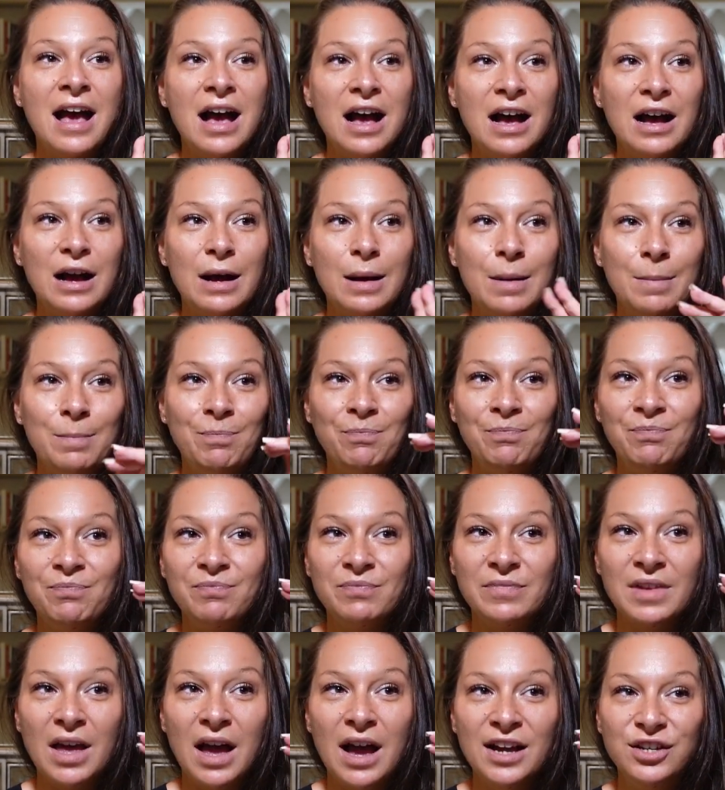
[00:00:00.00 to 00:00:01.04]

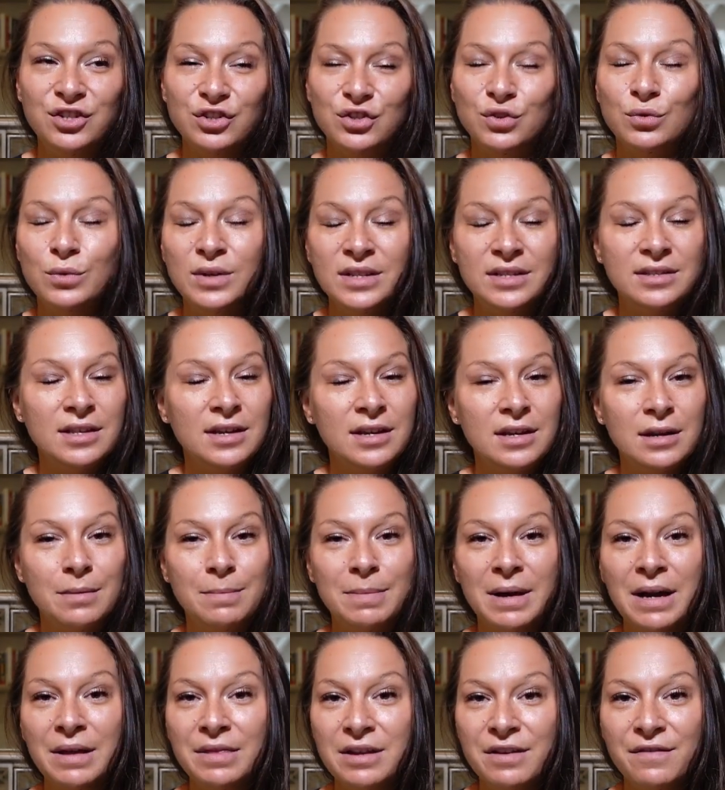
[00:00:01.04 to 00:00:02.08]
I just always think
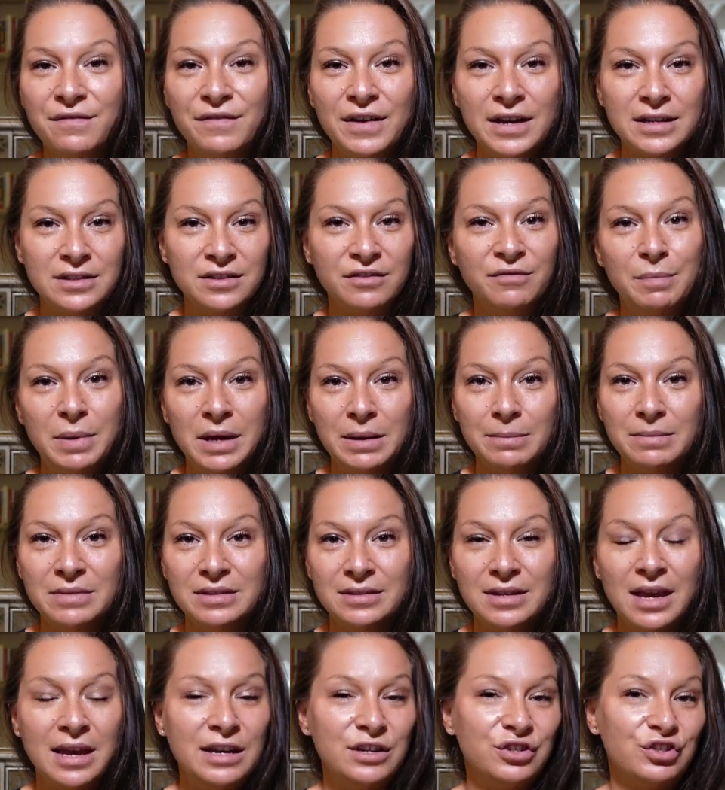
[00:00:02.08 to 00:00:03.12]
about the effects of
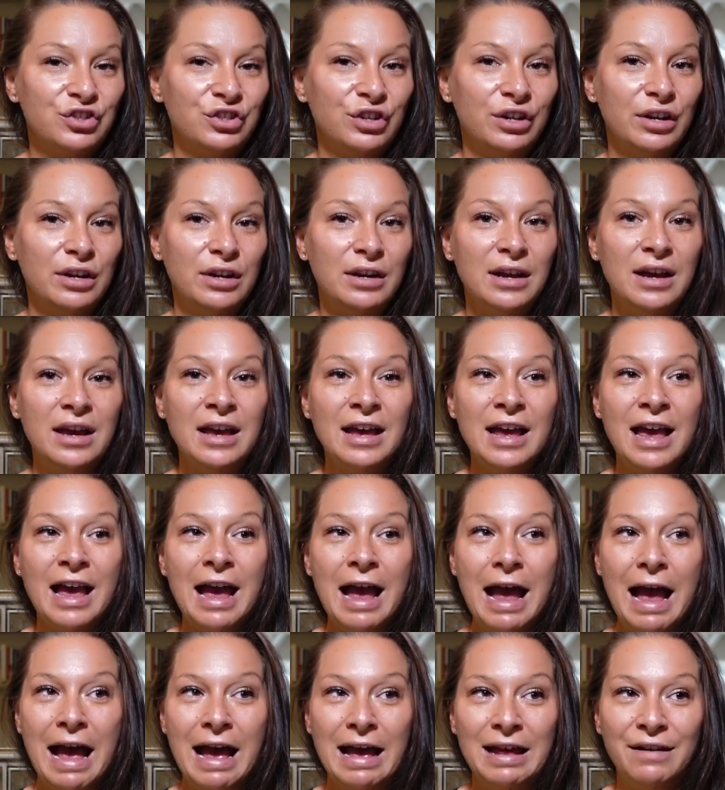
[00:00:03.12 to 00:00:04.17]
pigmentation
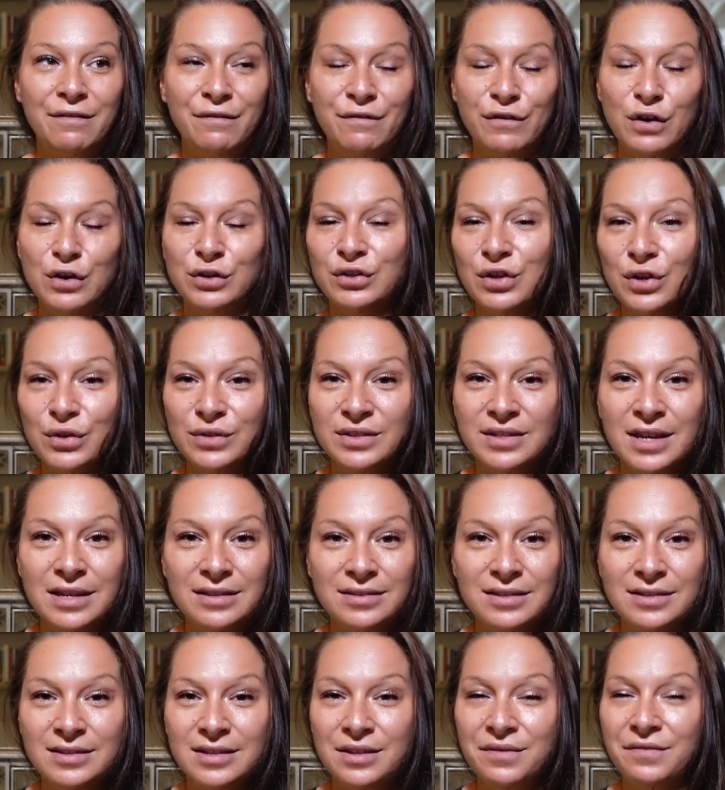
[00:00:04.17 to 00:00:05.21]
and
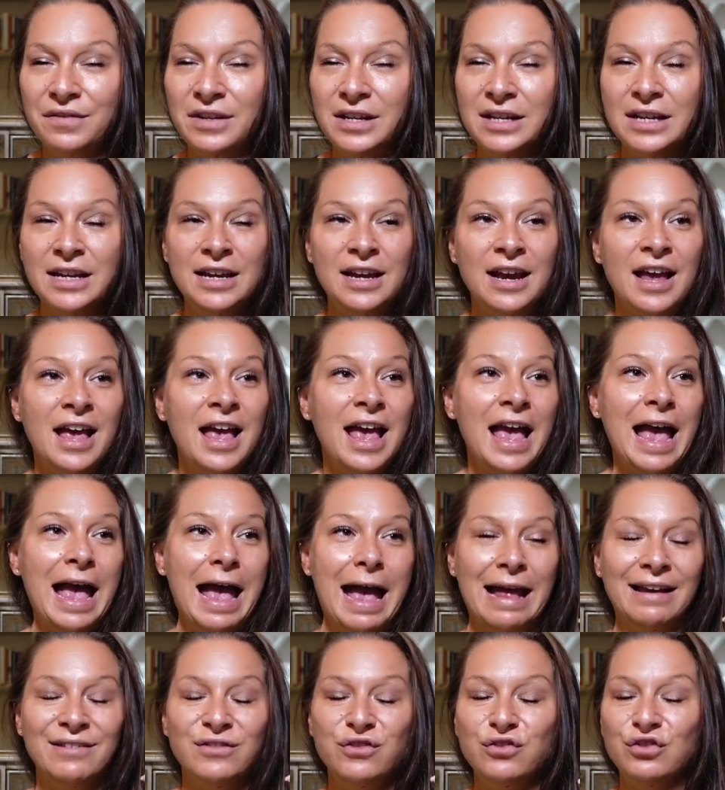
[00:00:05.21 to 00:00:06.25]
photosensitivity,
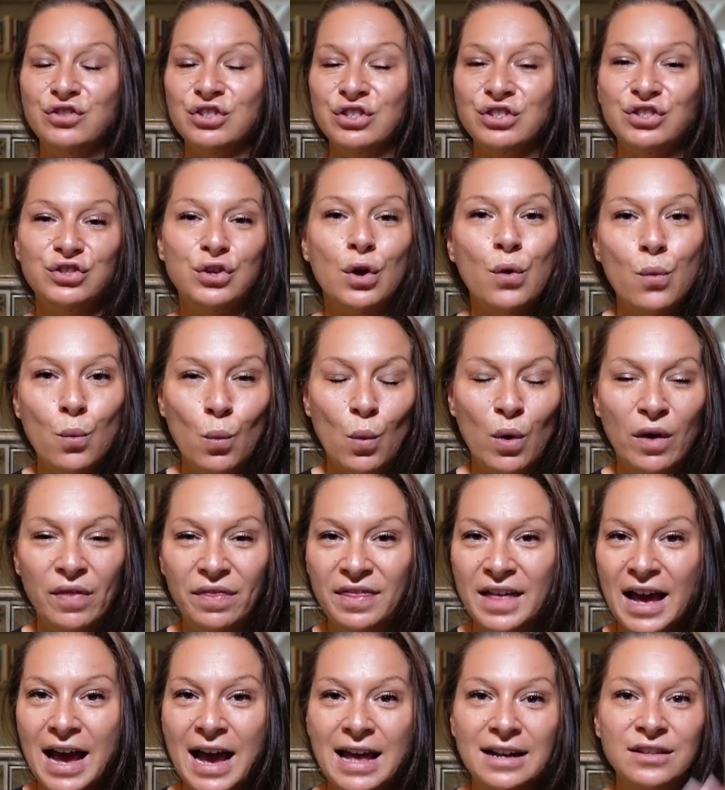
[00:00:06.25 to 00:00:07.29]
and you just don't want
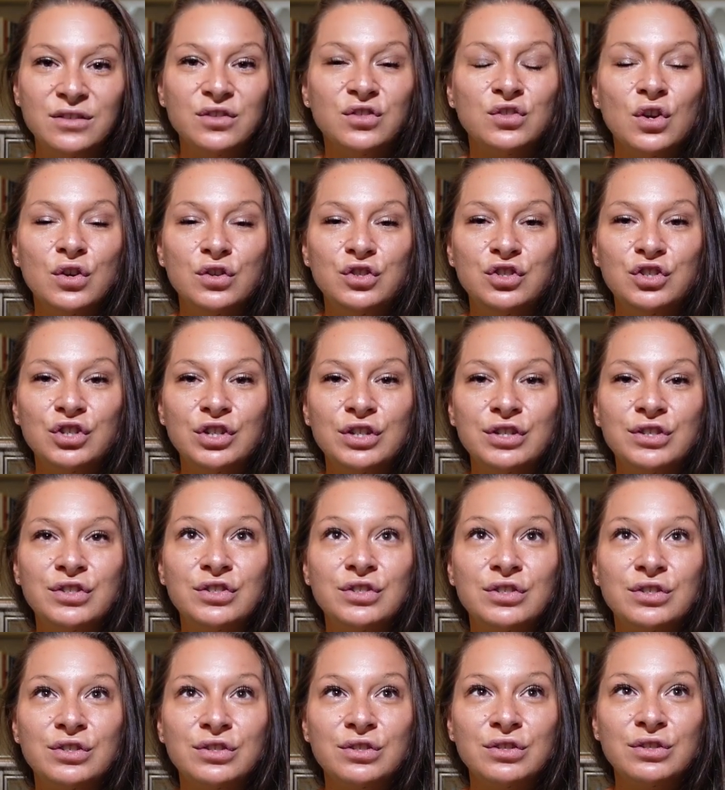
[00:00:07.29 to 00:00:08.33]
that. So
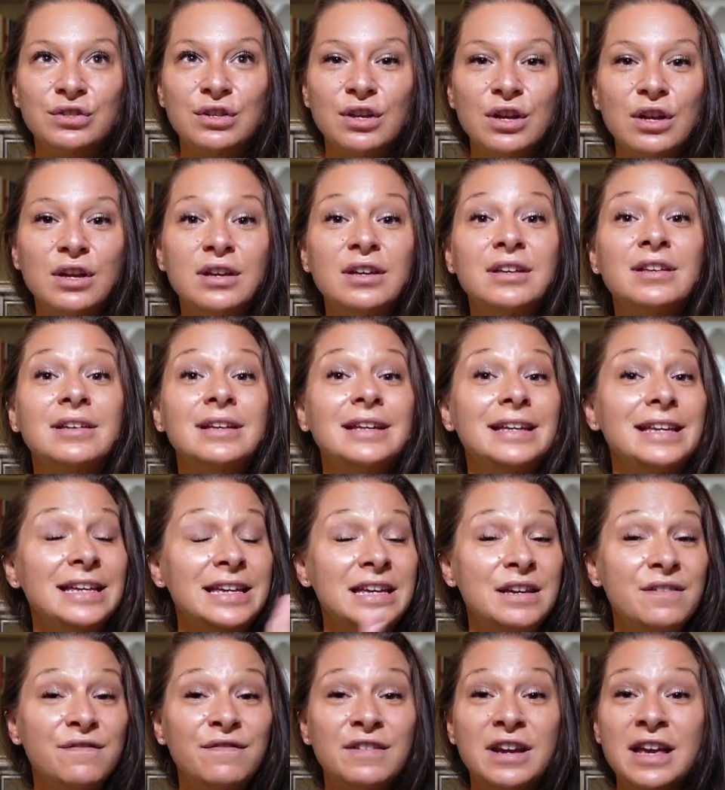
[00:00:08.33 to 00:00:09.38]
just
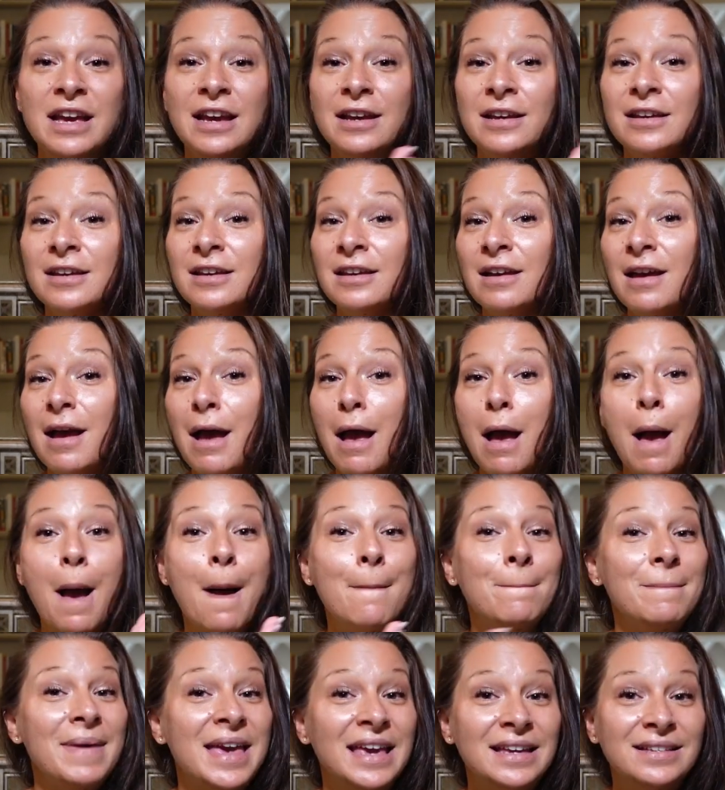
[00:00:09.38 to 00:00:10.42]
evening,
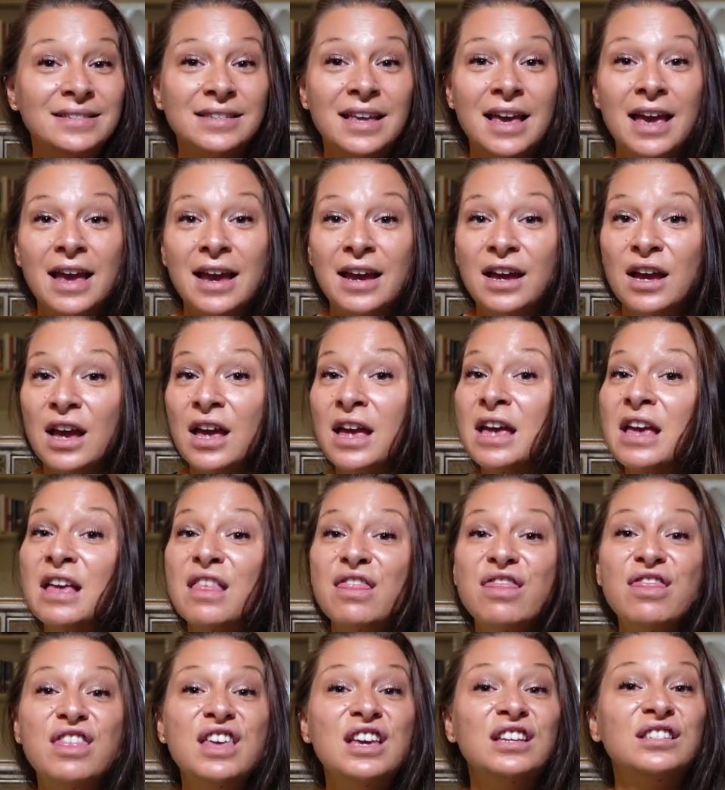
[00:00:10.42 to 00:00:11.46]
amazing.
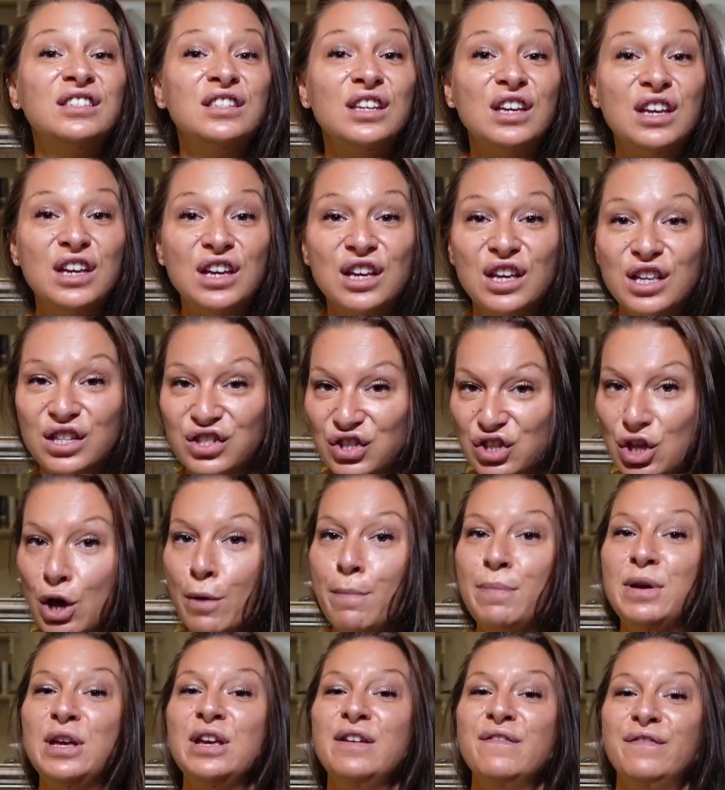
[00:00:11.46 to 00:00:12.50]
This is the
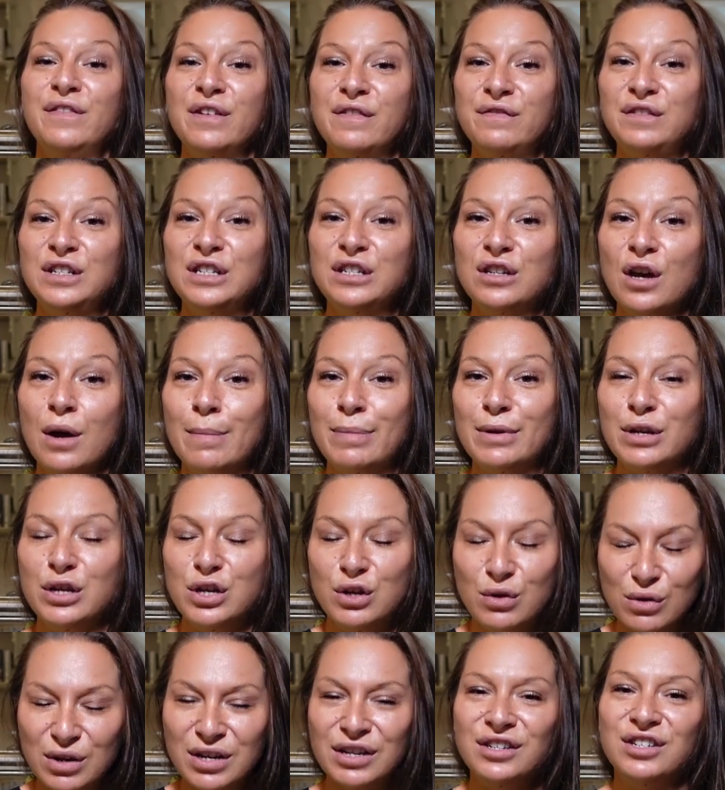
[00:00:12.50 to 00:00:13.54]

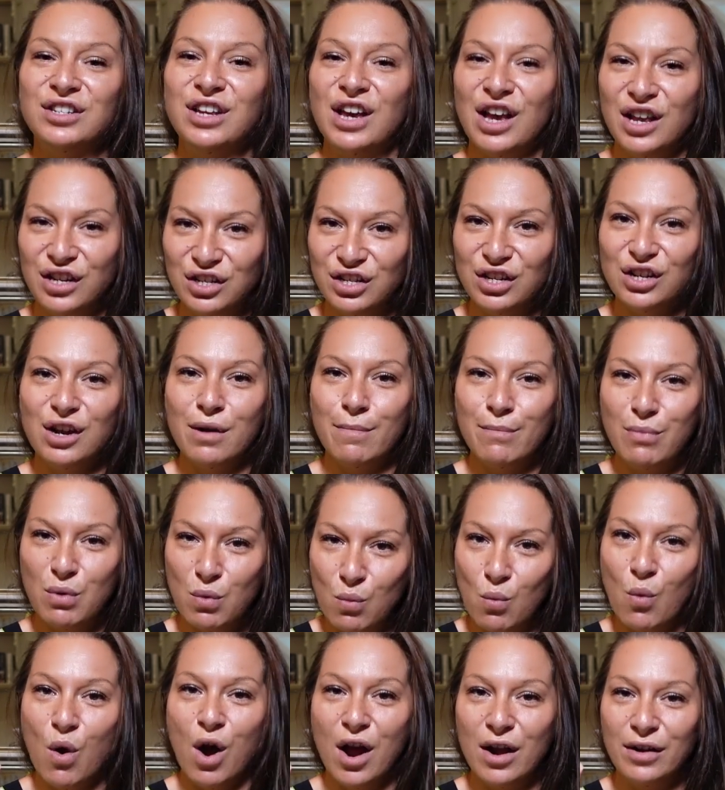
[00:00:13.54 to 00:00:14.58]
P50W, contender number
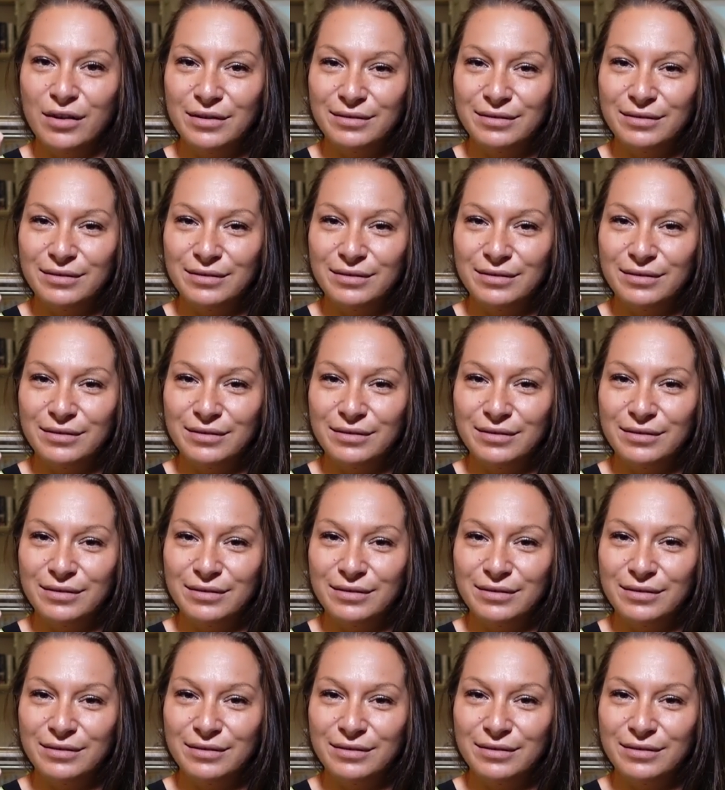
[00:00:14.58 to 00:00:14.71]
1.